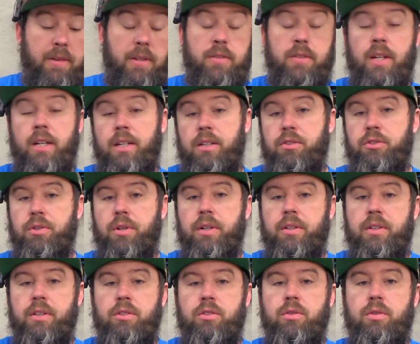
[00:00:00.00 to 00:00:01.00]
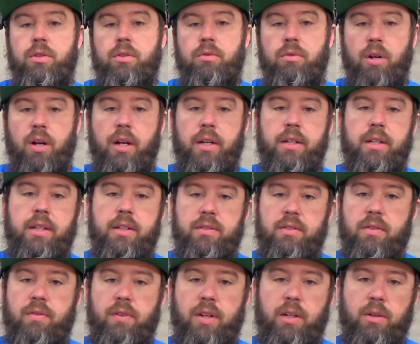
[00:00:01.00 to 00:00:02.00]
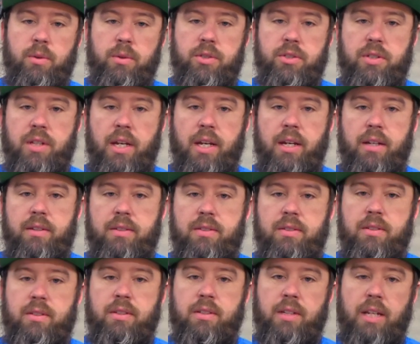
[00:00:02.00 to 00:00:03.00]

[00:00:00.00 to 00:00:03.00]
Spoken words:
The second truck that you can run is the Vanquish stance.